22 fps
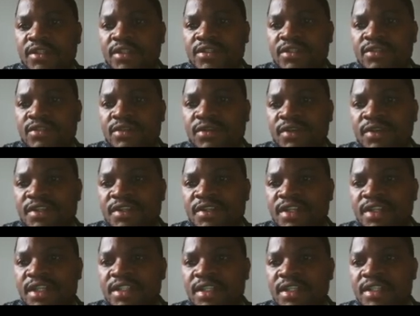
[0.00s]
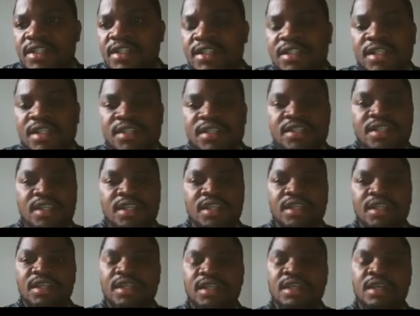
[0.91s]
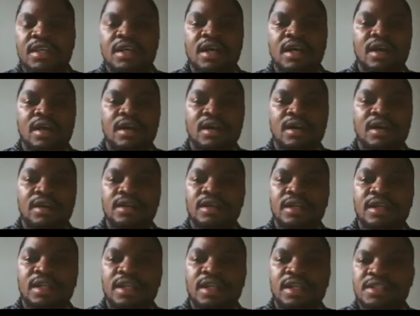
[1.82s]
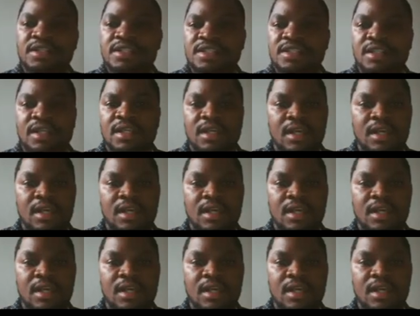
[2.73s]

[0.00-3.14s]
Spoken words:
So resultant is the net